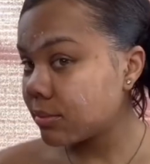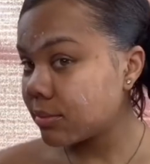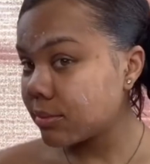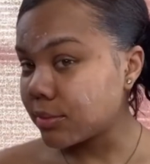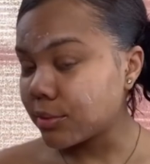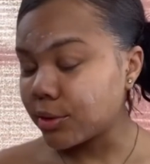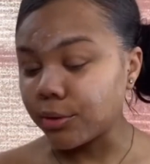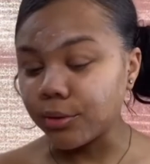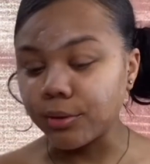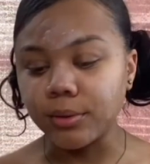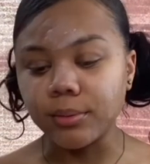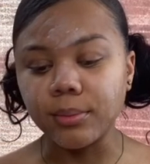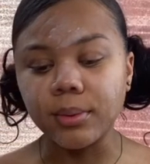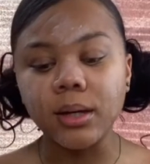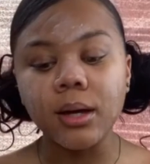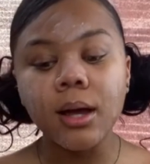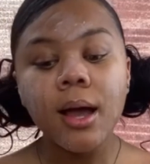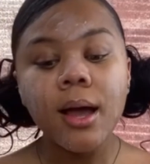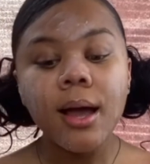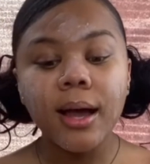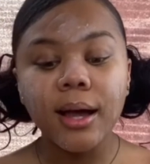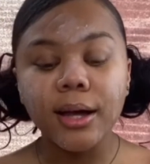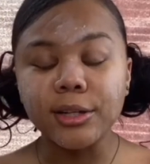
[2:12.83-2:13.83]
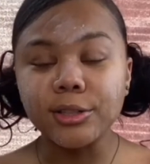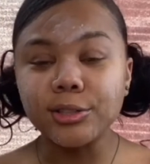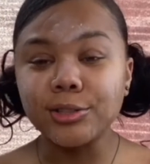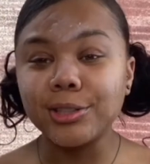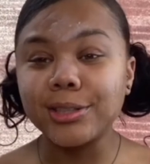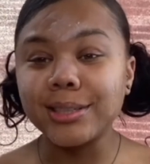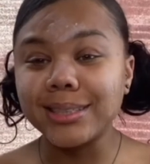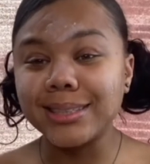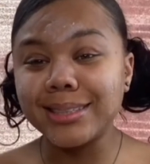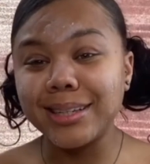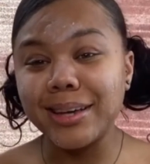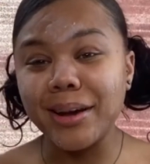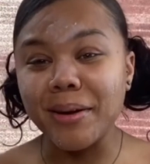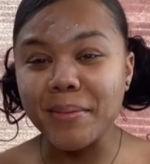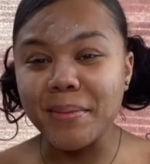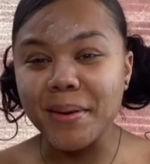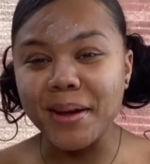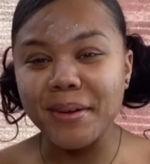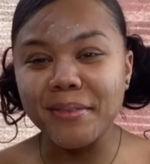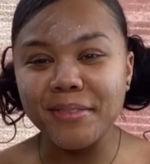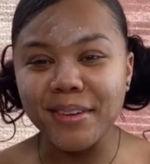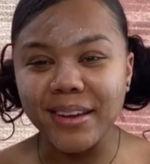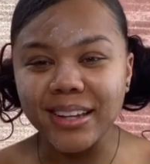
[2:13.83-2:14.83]
You feel me? As you can see on
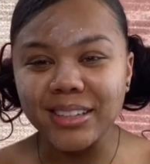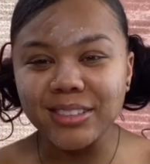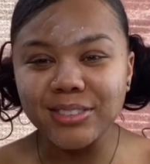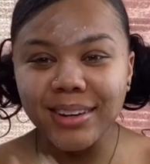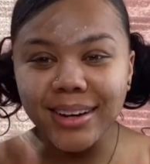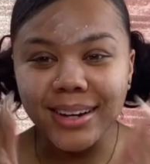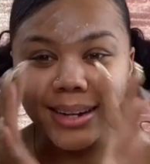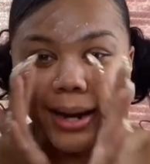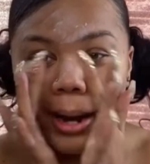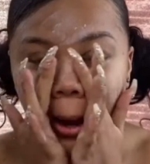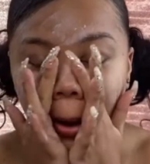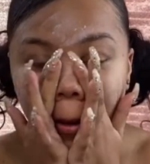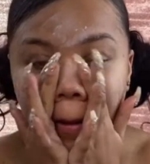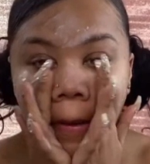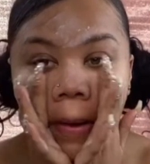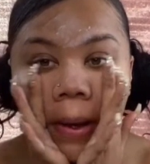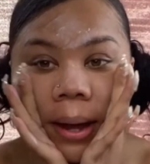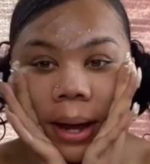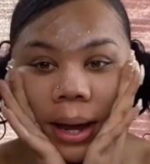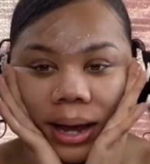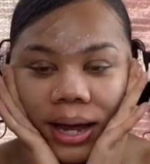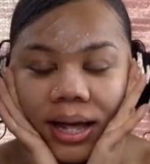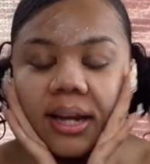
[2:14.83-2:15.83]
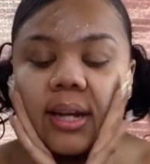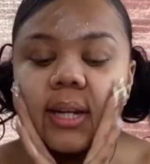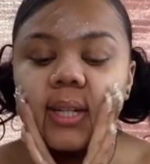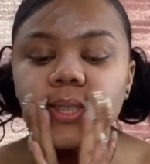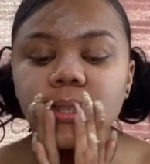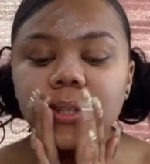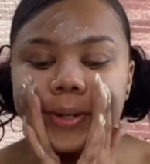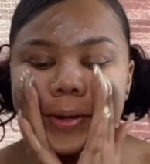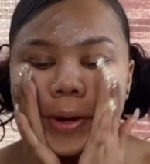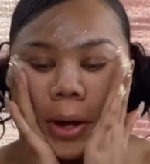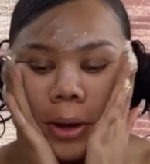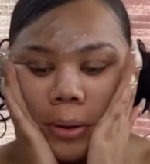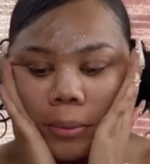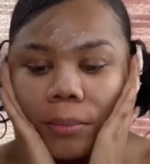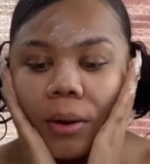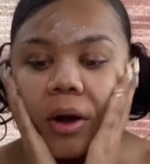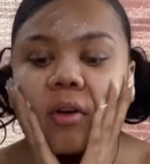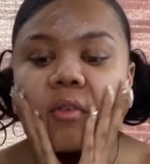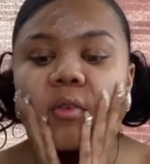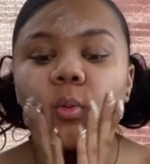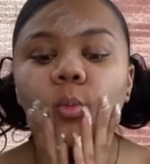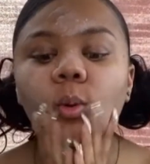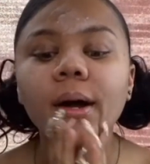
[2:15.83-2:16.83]
my face right now, it is gonna come
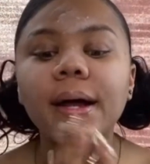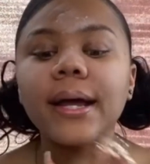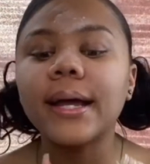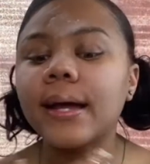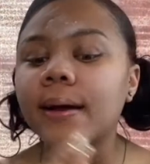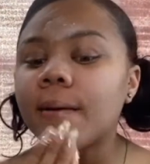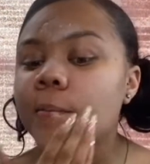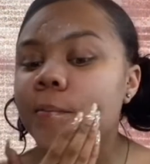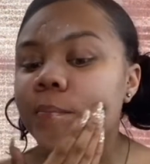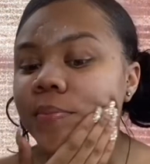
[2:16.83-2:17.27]
off white,